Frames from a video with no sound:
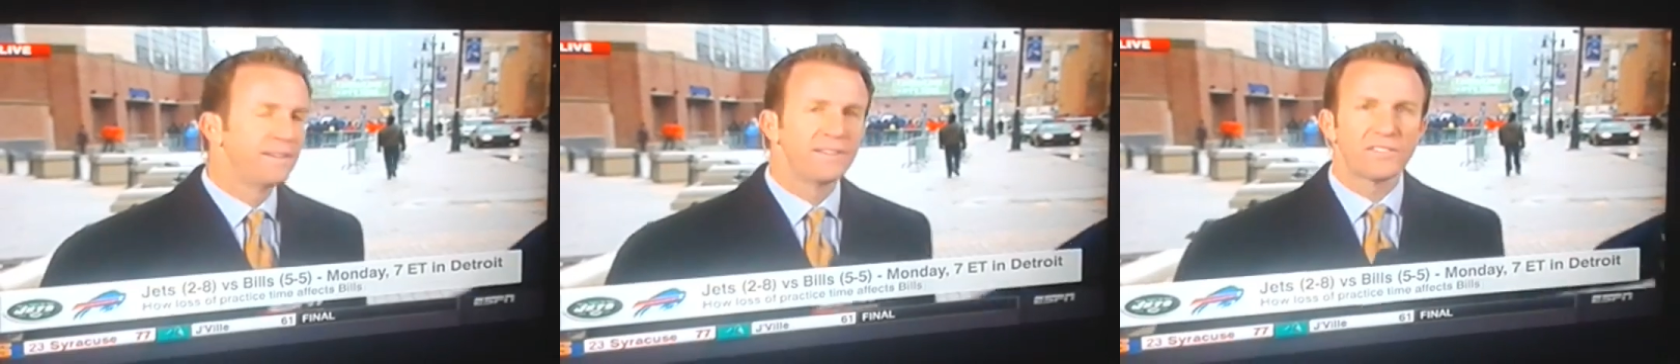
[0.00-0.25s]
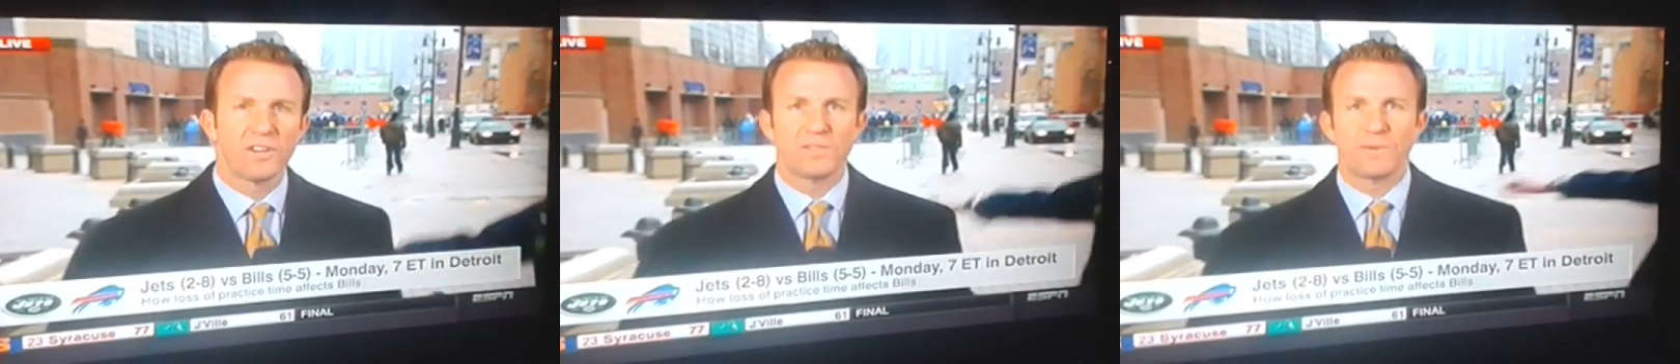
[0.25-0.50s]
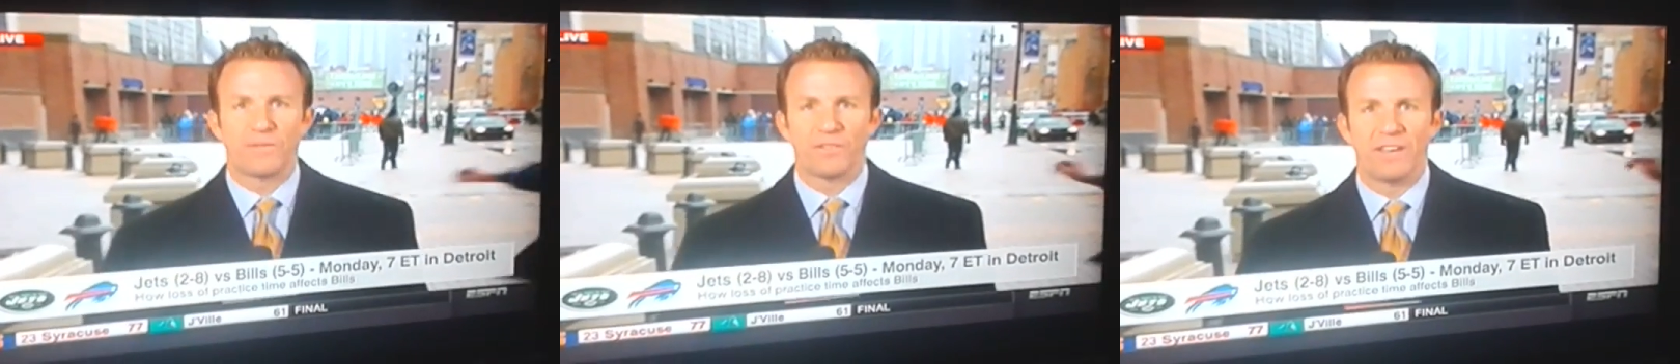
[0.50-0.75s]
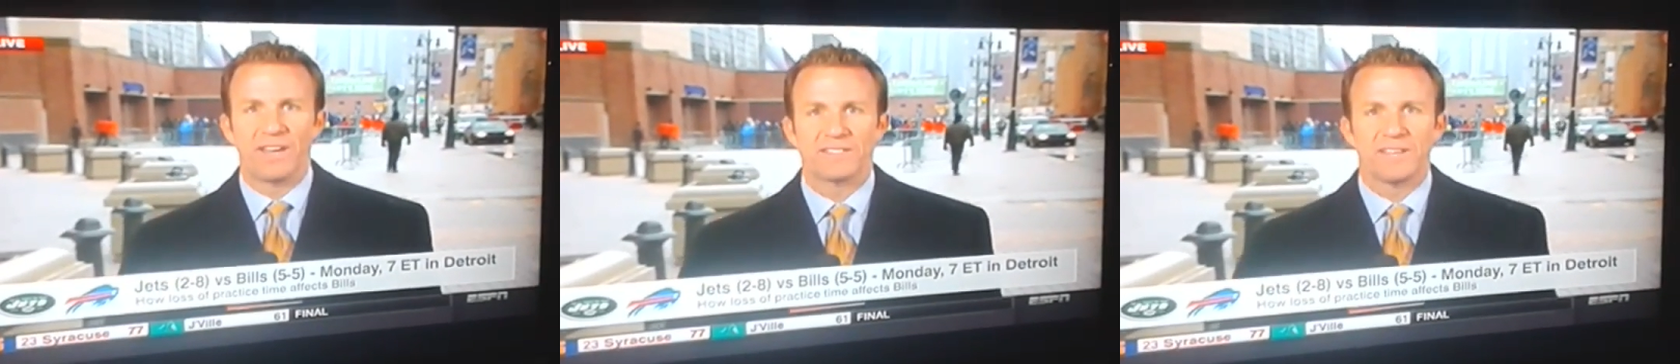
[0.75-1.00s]
excuse me for
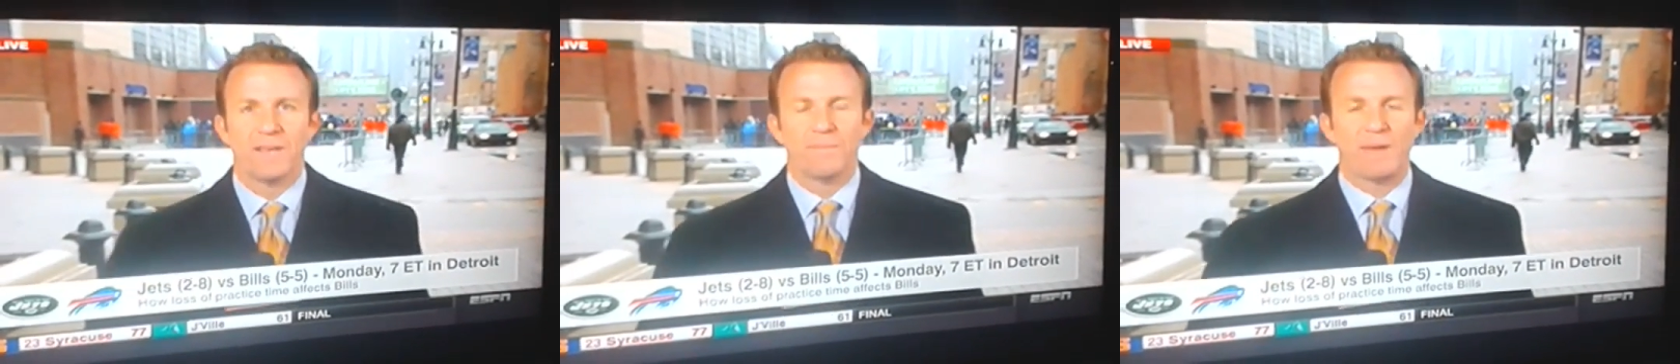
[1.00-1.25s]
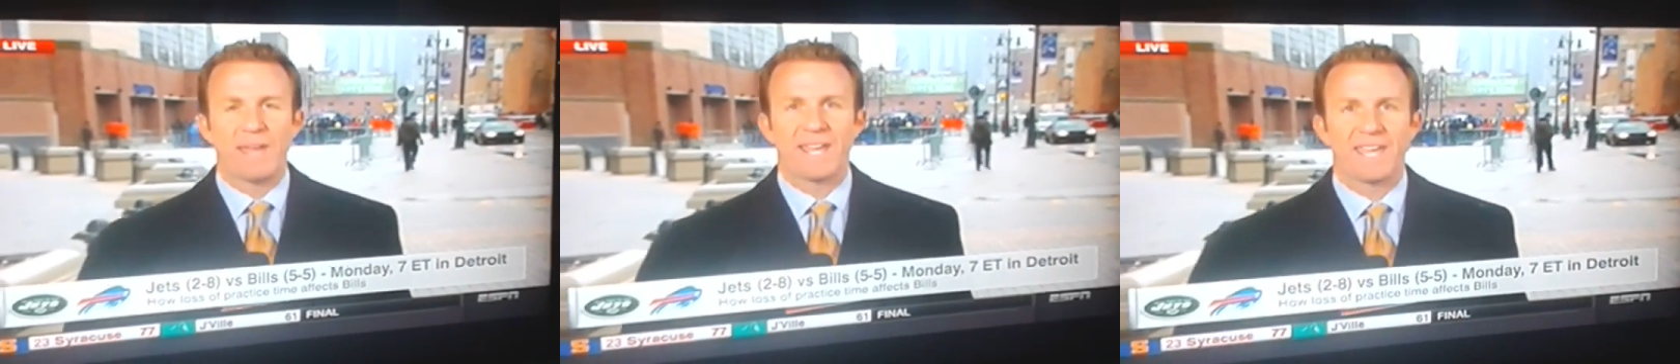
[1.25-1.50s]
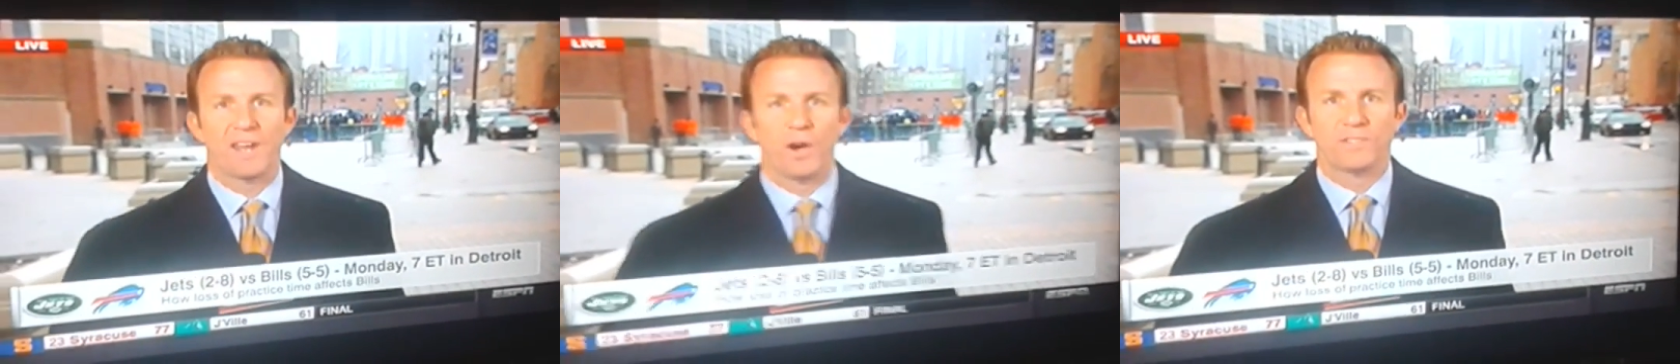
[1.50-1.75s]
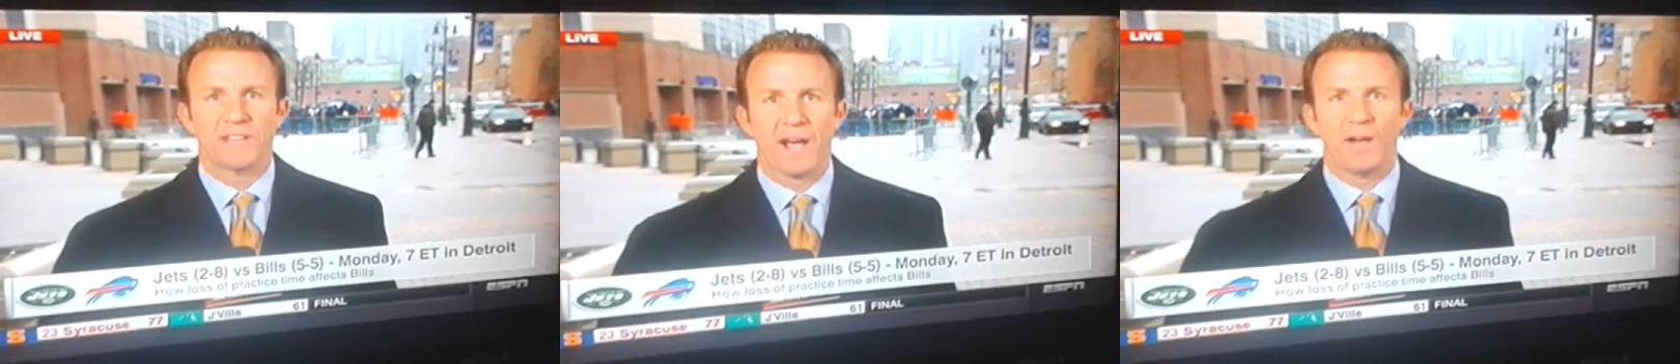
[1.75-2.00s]
this, being in
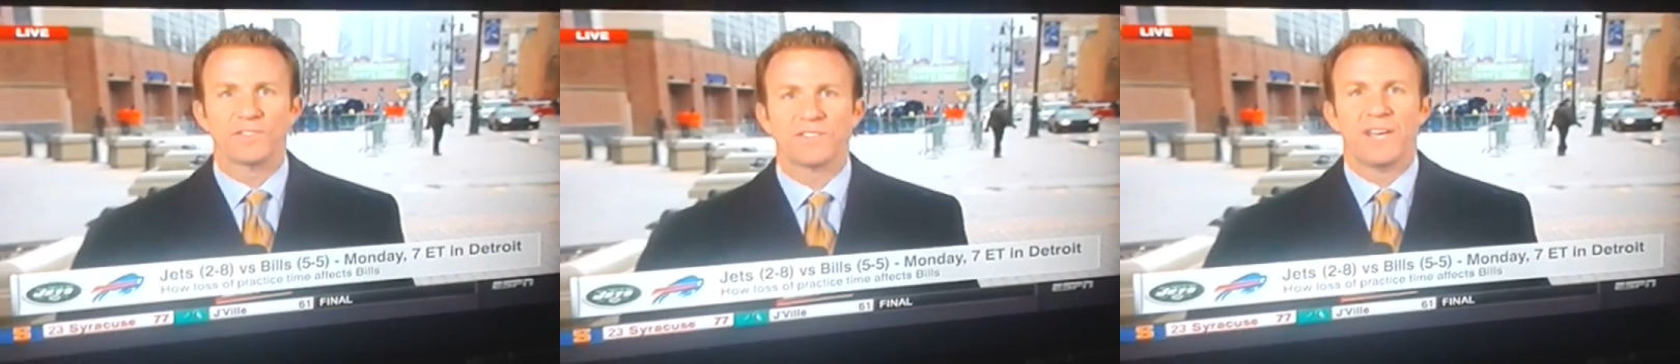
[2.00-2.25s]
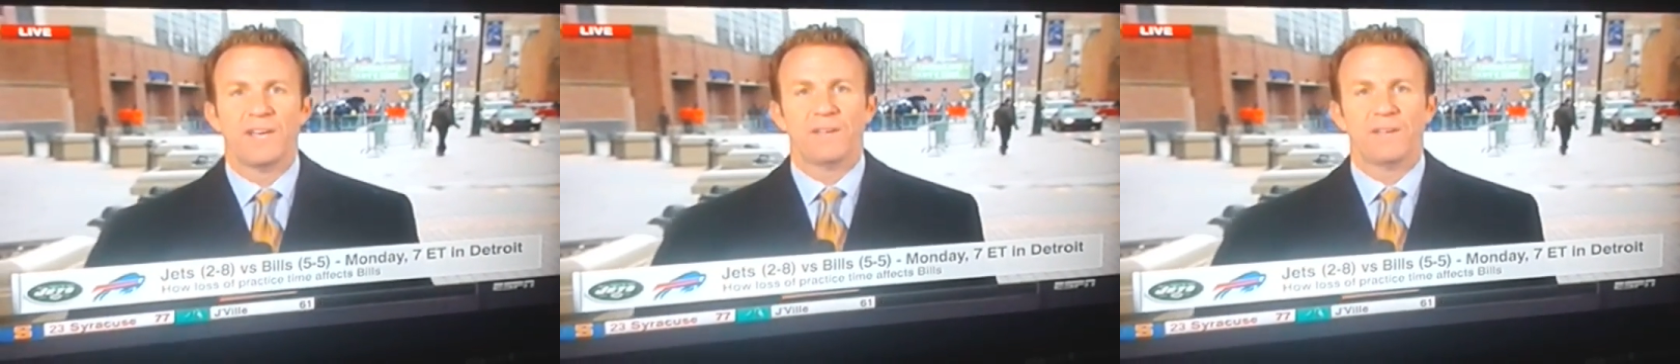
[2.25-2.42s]
hotels